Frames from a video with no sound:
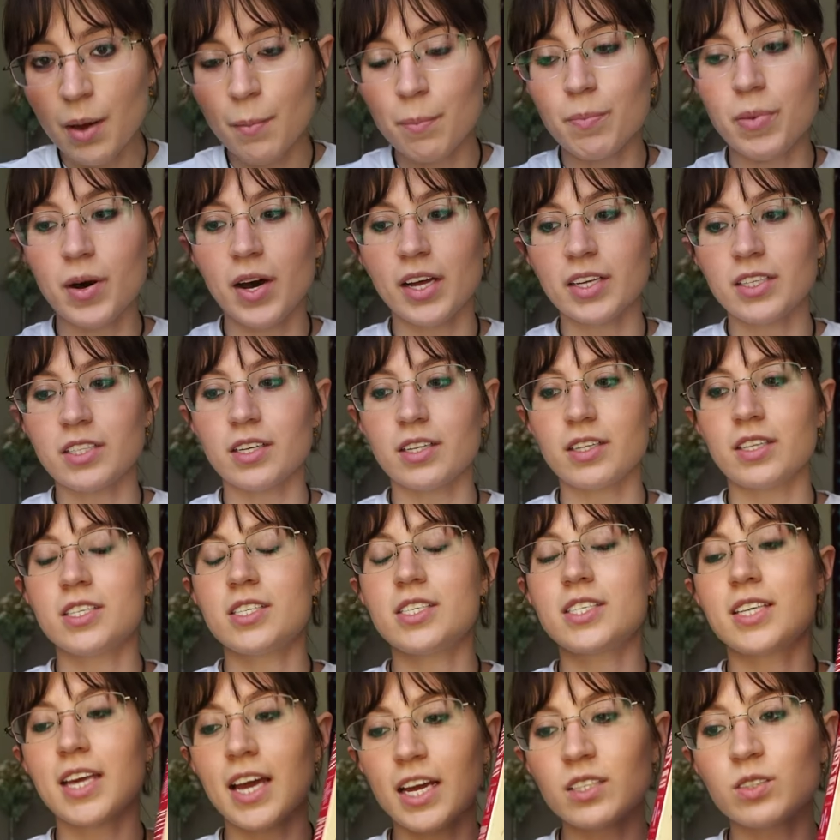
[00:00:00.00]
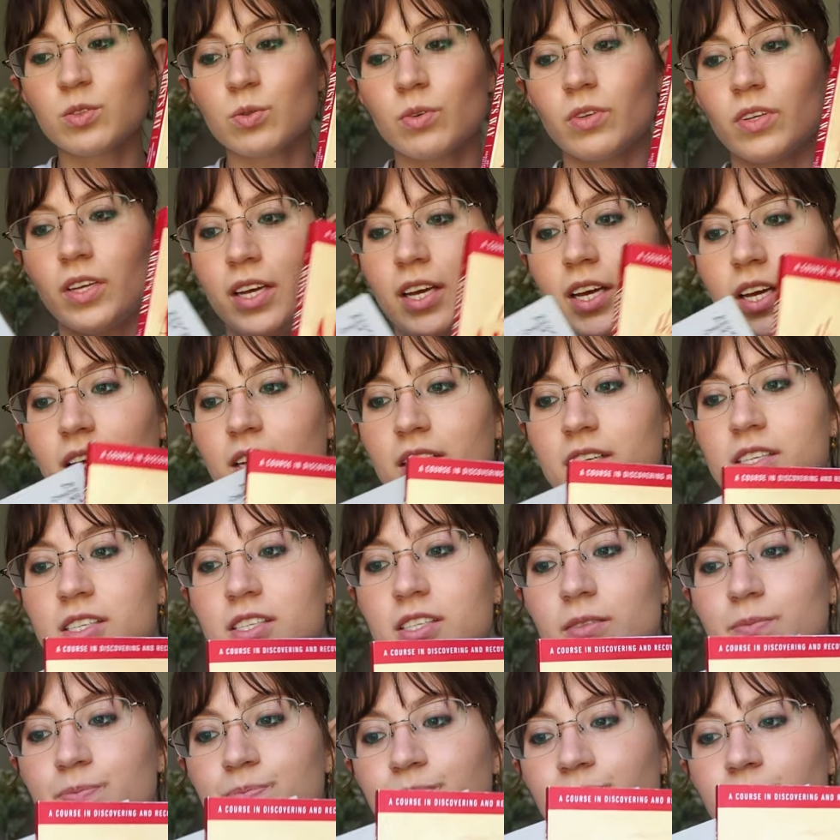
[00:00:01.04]
But the schedule
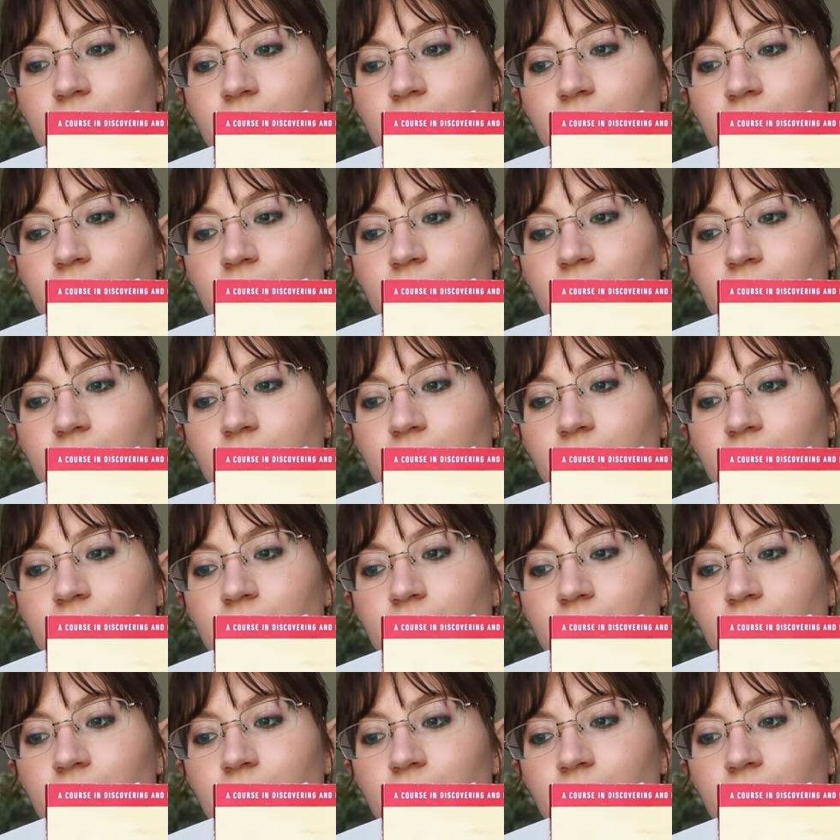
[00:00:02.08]
is